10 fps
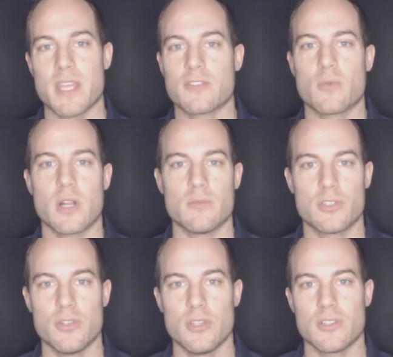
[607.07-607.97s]
And that's what I'm
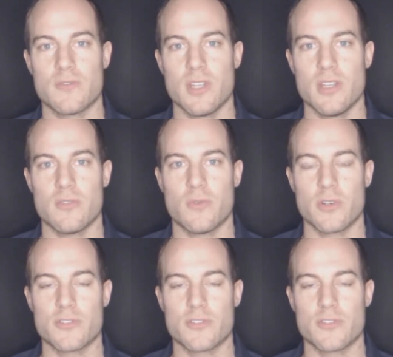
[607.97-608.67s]
shooting this video for,